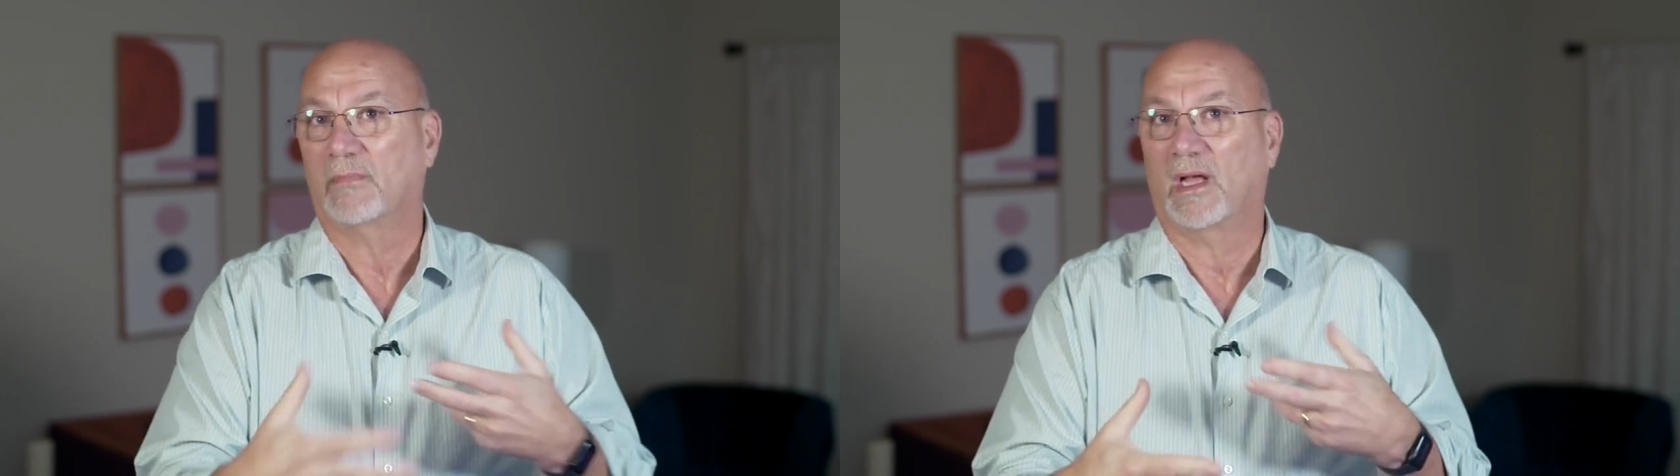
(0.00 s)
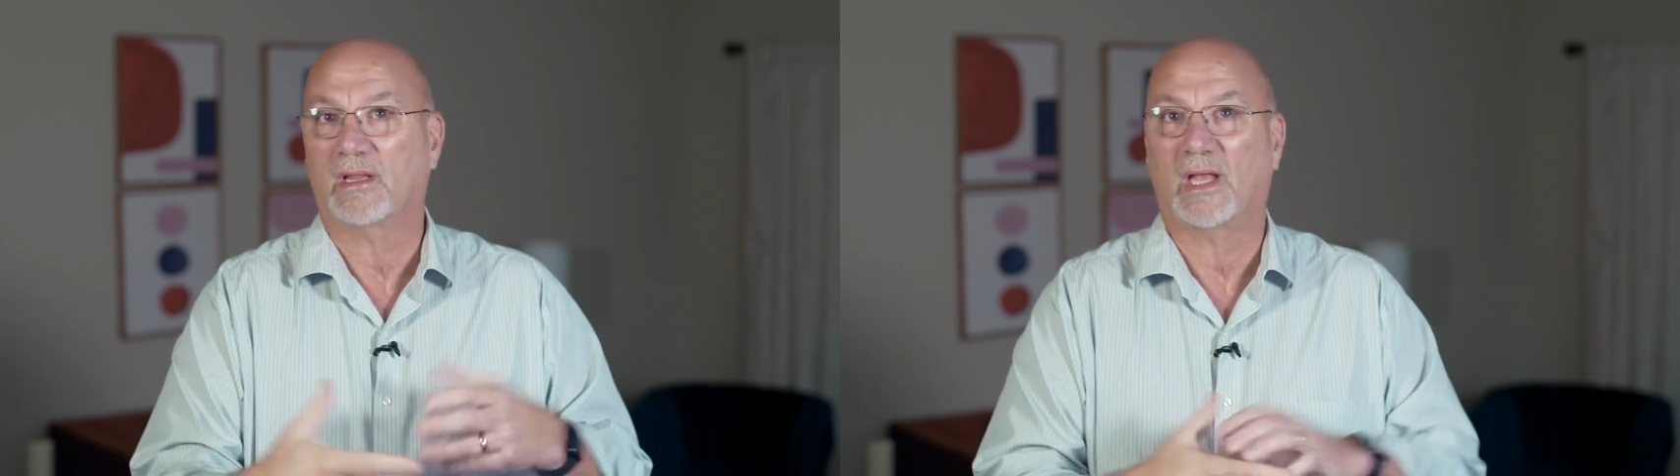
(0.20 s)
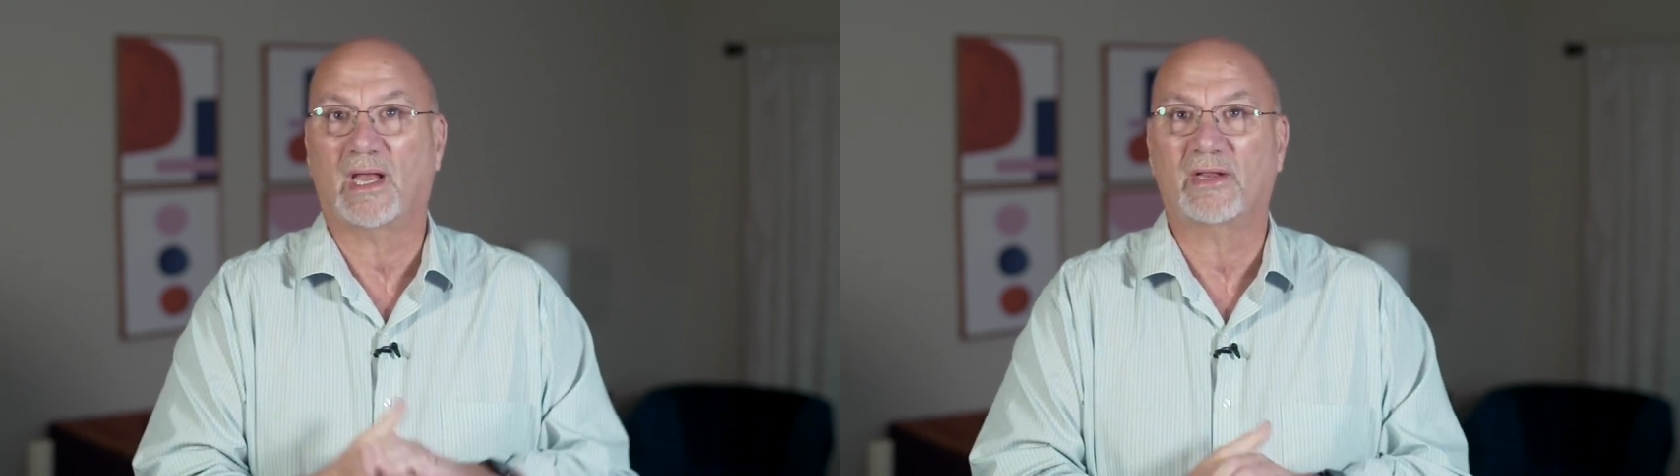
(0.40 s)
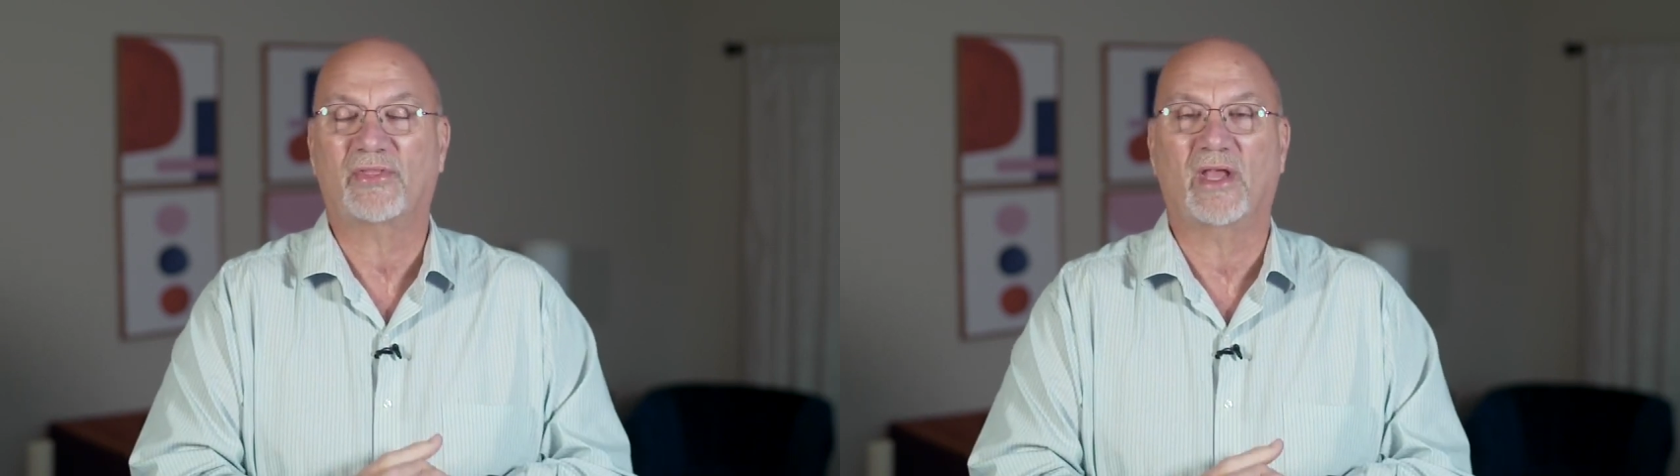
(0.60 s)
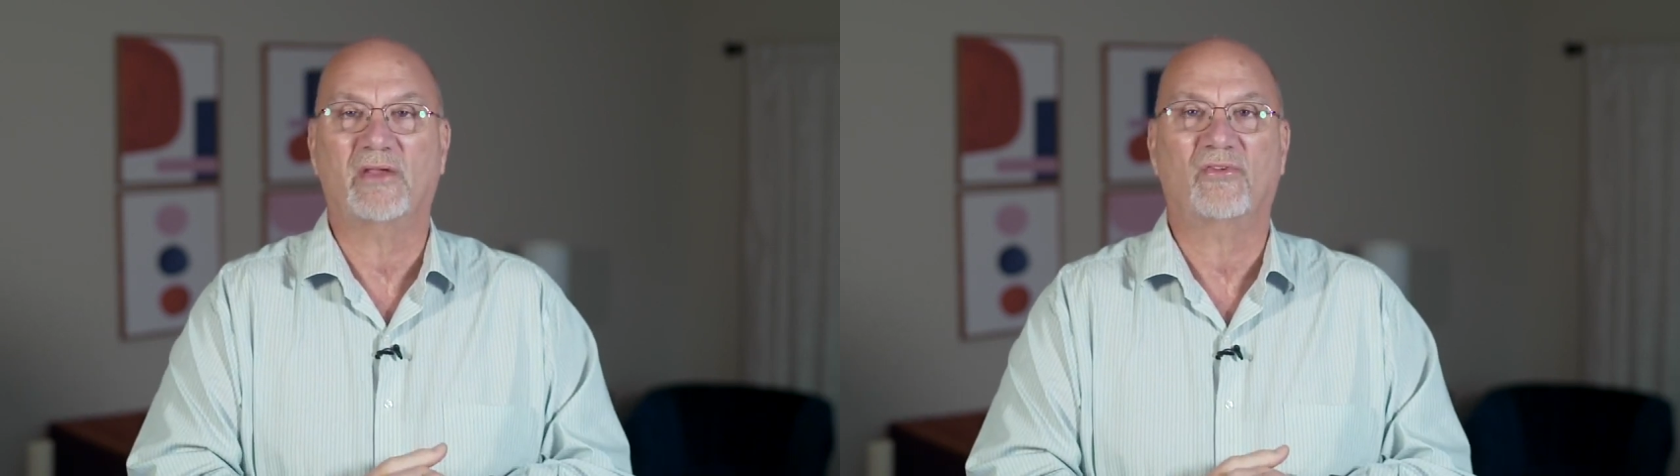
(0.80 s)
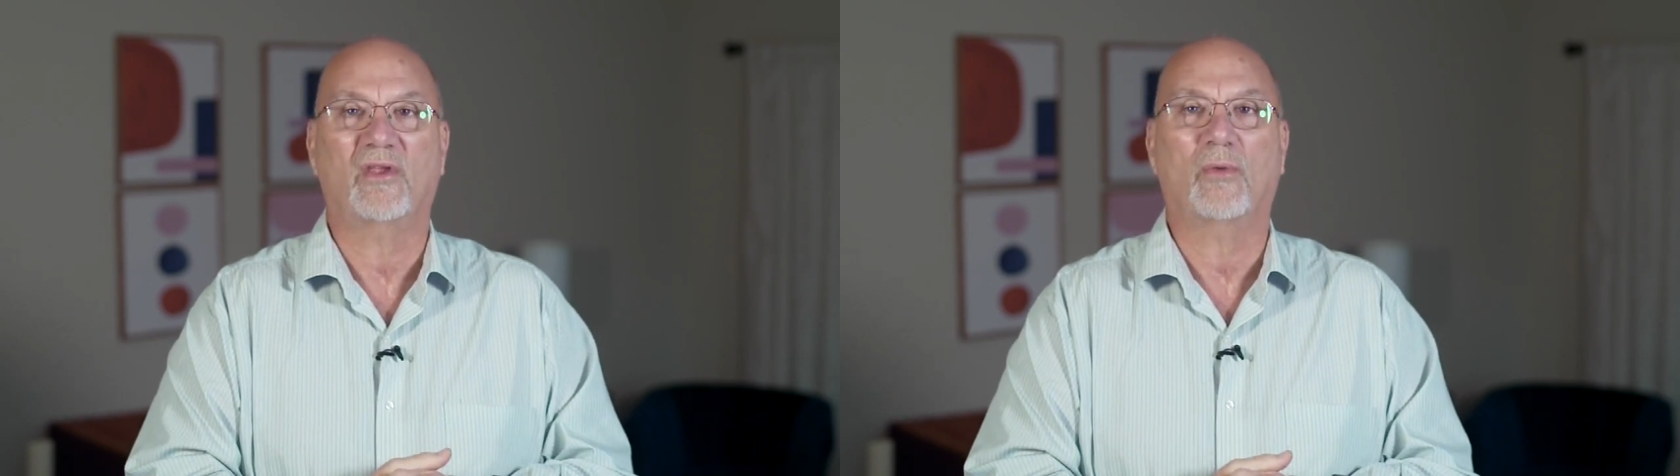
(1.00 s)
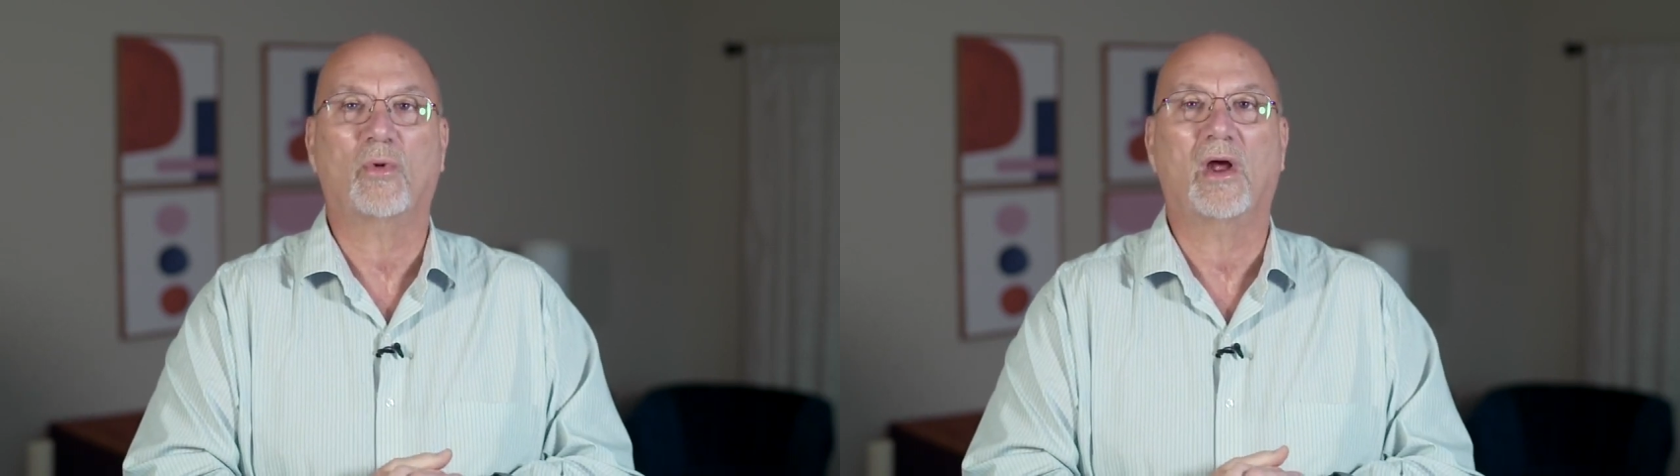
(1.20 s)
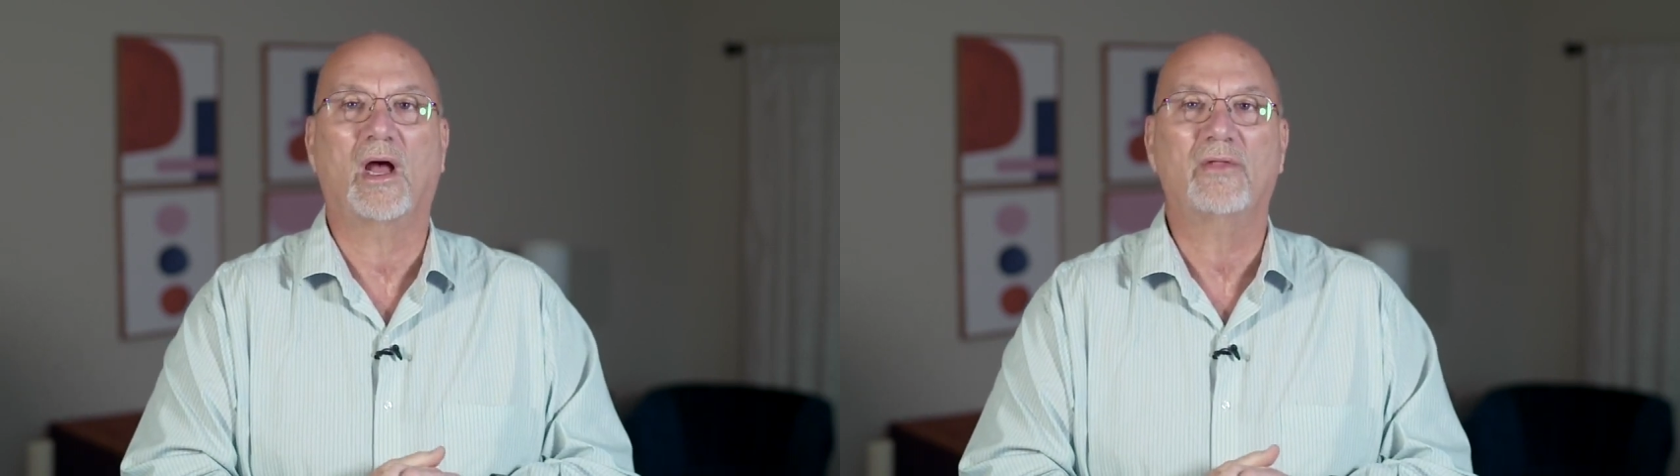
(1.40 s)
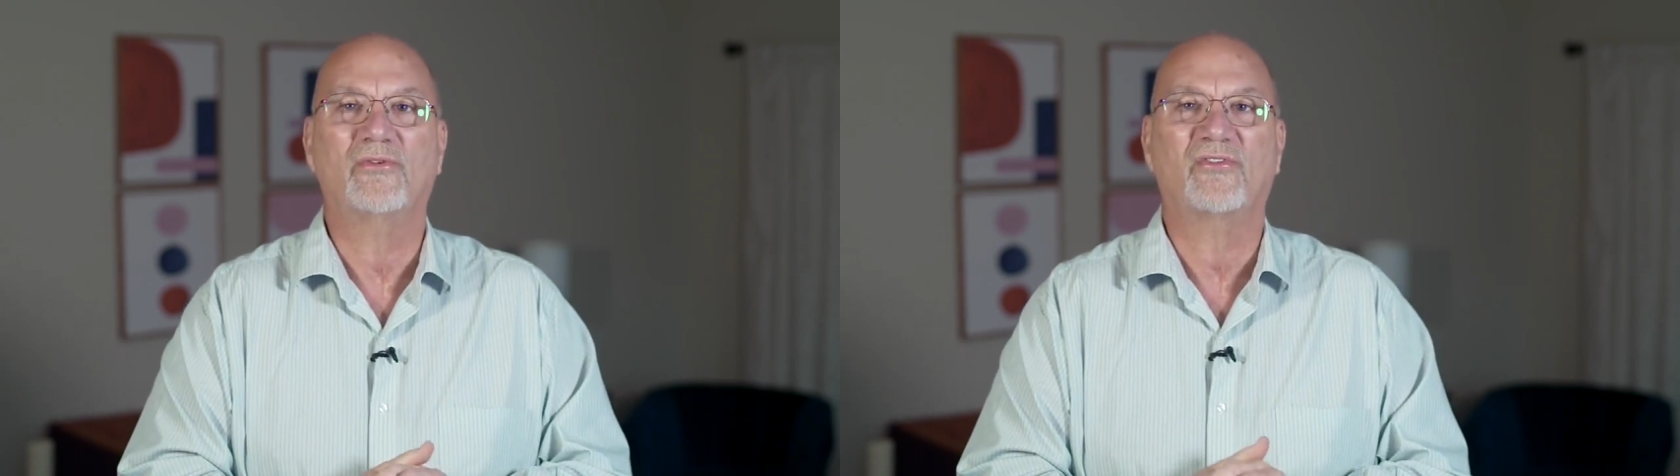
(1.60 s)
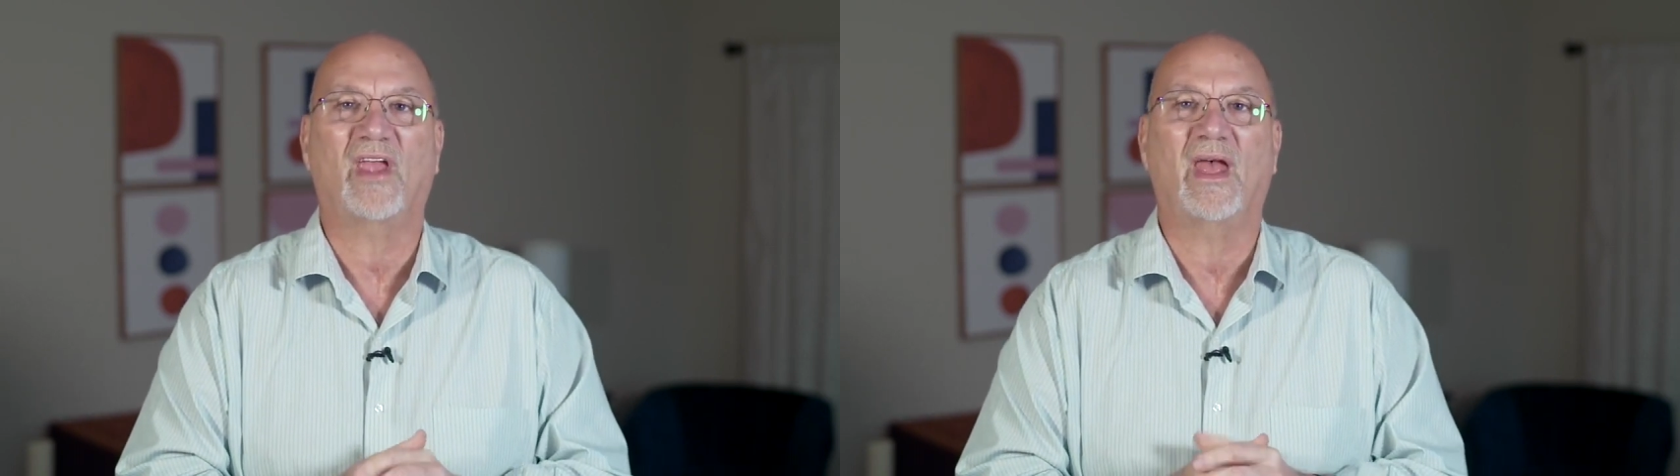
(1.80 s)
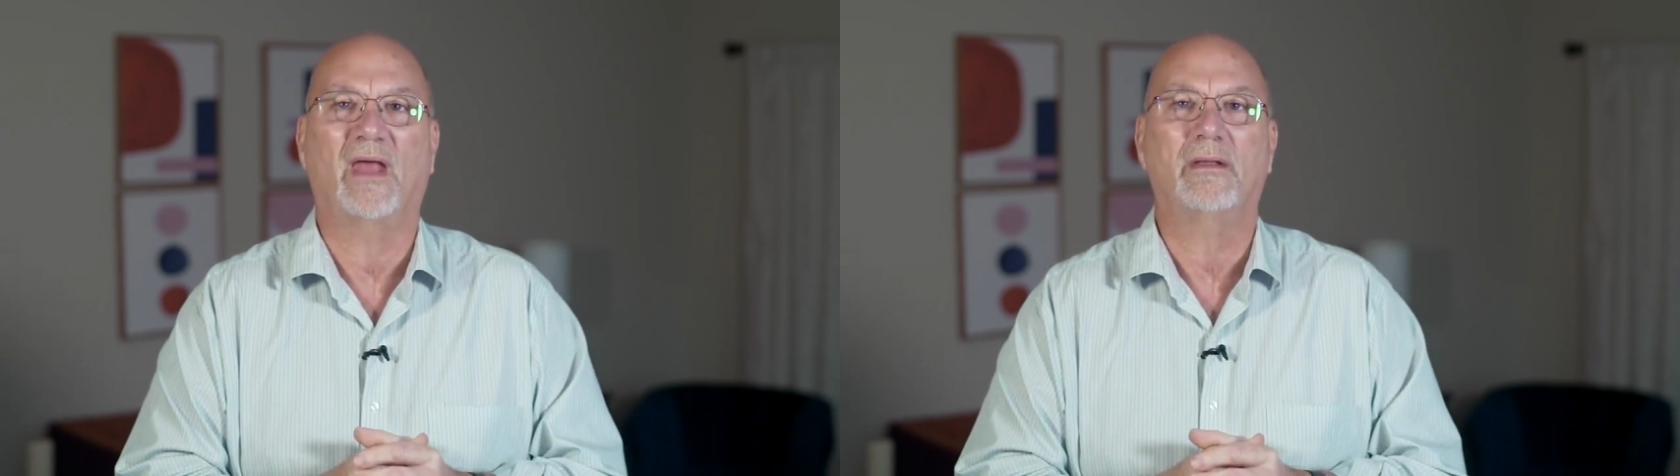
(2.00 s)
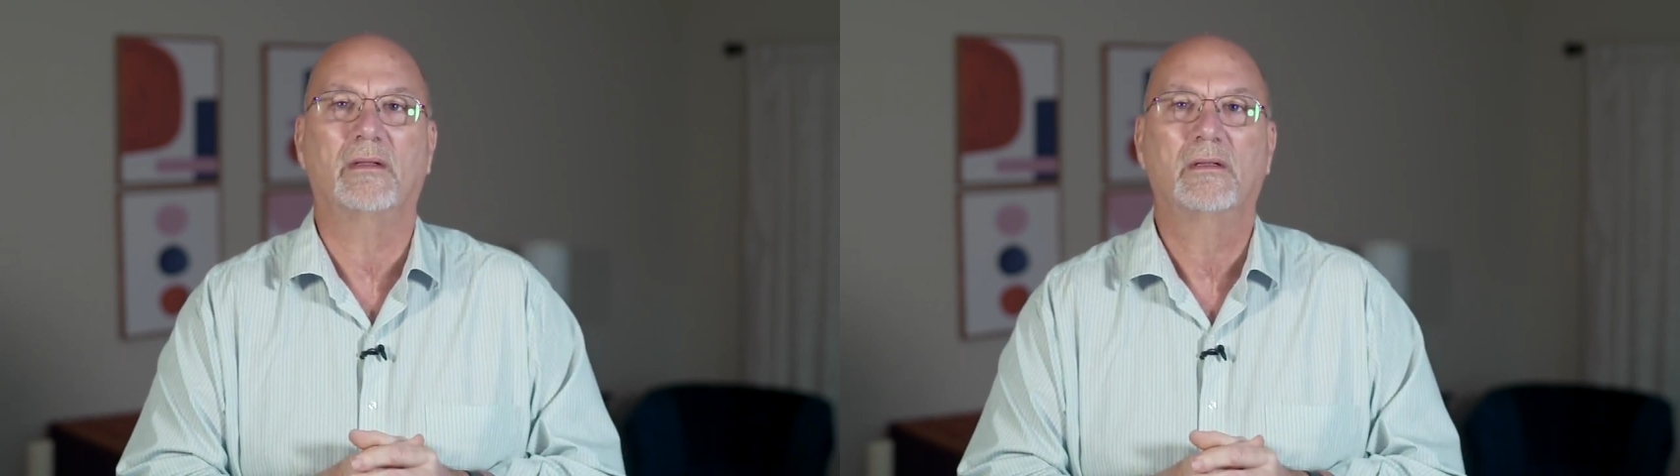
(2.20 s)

a lot of things that were unsaid.